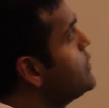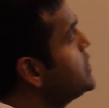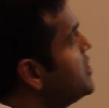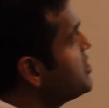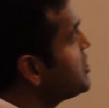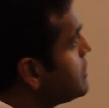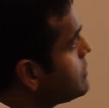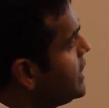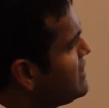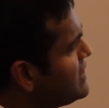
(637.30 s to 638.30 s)

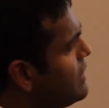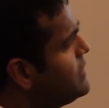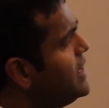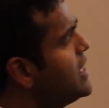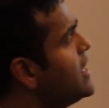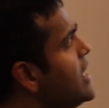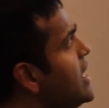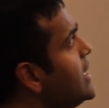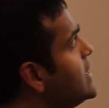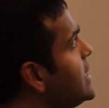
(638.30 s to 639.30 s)
resistance means something,
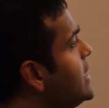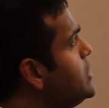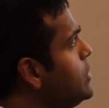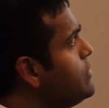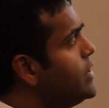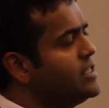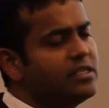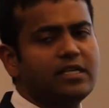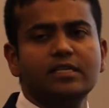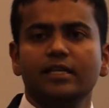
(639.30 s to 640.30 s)
insulin
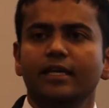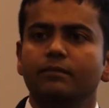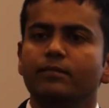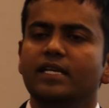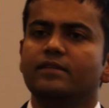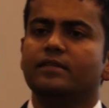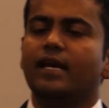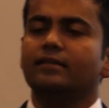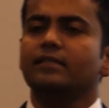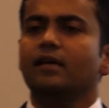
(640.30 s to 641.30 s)
resistance is
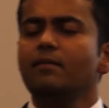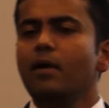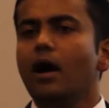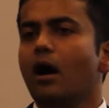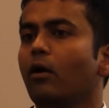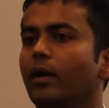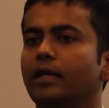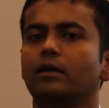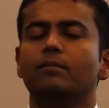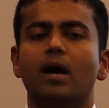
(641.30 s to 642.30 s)
somehow
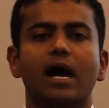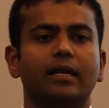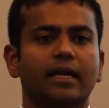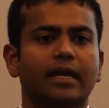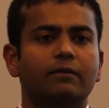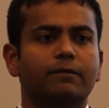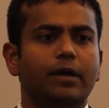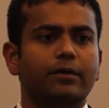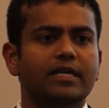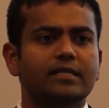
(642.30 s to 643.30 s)
in your body and in
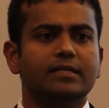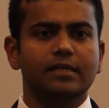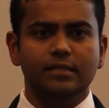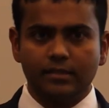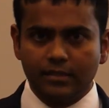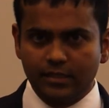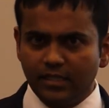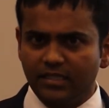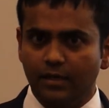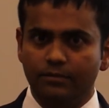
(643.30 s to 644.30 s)
various
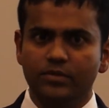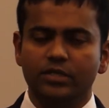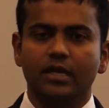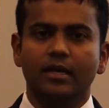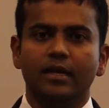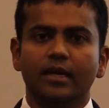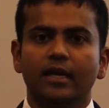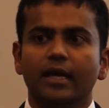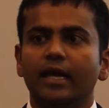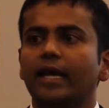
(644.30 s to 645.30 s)
systems,
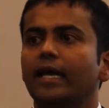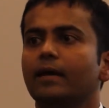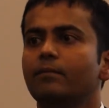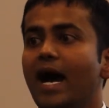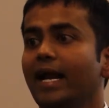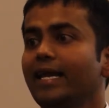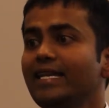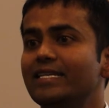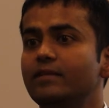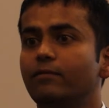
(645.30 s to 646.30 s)

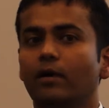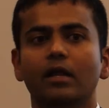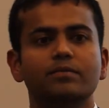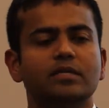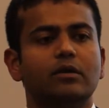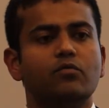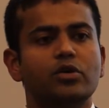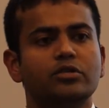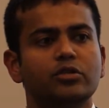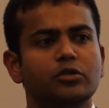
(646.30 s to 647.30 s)
body develops
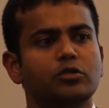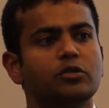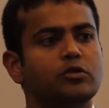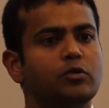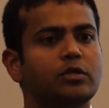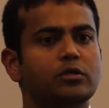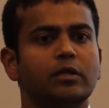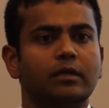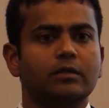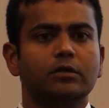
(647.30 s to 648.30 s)
resistance to
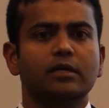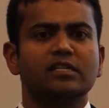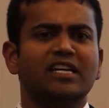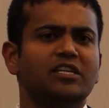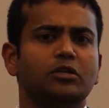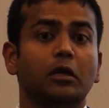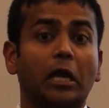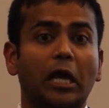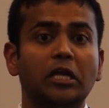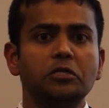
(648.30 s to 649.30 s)
insulin. So
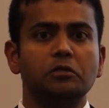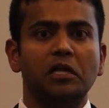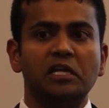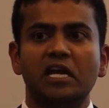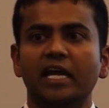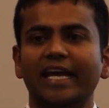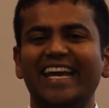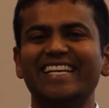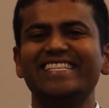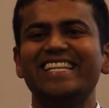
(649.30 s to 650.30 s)
essentially, insulin
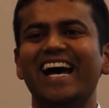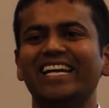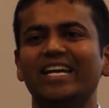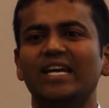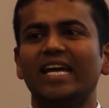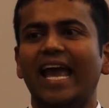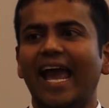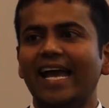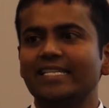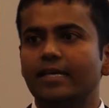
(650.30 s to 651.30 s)
is not
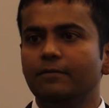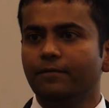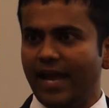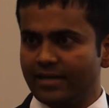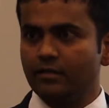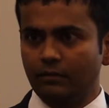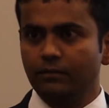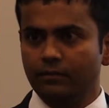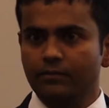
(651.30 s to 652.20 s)
as effective,